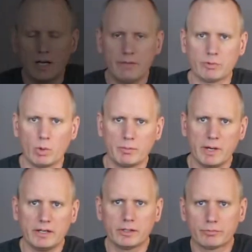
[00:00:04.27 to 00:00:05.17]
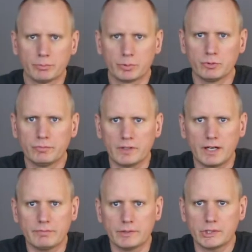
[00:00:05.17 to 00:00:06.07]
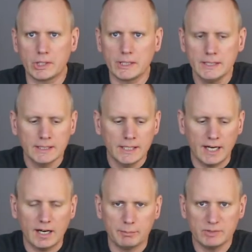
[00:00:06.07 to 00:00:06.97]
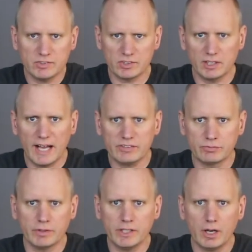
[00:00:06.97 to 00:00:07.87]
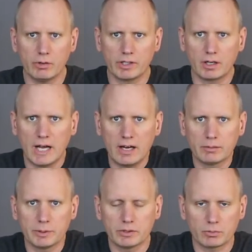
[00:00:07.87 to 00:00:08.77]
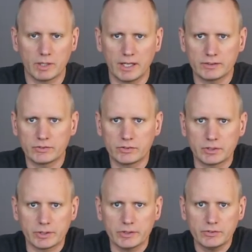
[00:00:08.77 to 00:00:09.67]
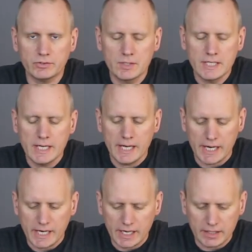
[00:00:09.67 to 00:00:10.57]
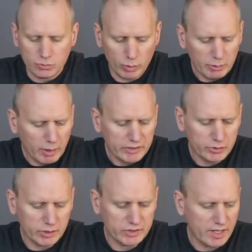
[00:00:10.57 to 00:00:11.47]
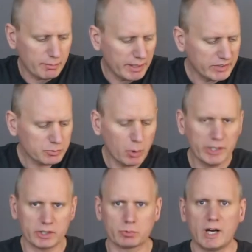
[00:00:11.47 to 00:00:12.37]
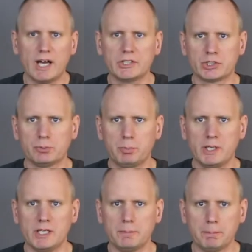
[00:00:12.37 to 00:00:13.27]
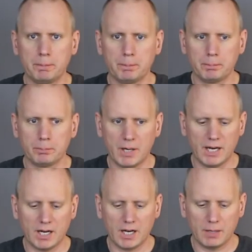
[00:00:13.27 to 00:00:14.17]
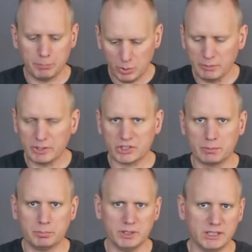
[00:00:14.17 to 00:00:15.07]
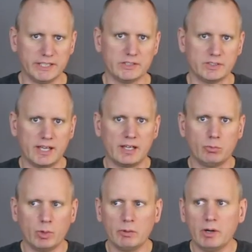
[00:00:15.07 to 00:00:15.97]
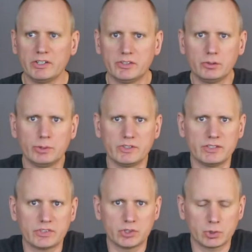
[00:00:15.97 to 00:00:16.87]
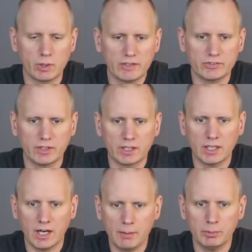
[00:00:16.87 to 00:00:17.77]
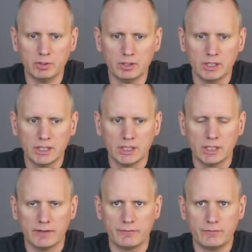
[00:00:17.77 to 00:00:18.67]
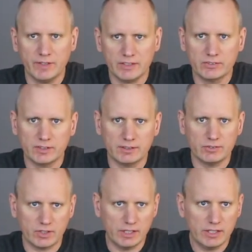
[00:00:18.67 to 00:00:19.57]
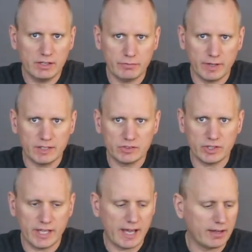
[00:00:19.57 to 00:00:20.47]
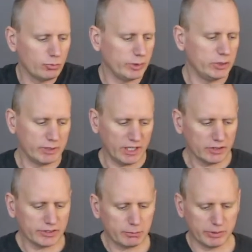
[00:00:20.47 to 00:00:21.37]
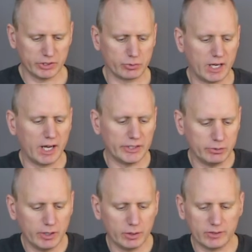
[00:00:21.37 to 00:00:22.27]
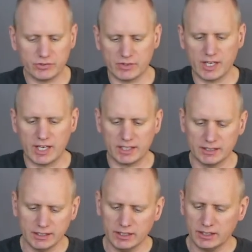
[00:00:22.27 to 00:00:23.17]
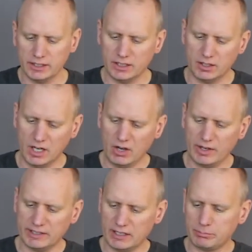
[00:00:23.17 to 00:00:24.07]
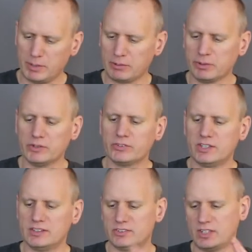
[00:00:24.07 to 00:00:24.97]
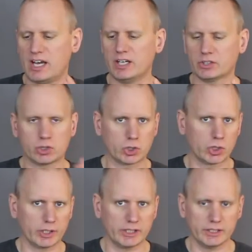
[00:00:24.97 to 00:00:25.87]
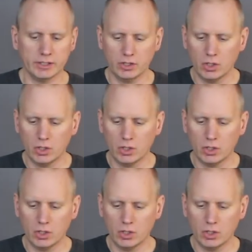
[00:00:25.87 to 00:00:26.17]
Hi everyone, Matt here from Proof Fly Fishing. This is the last video in our How to Build a Rod series, and what I want to do today, by this point your rod should be pretty much complete, and what I want to do is address a couple fixes in the event that when you get all done with your rod you notice that, you know, oh, I got my reel seats on crooked,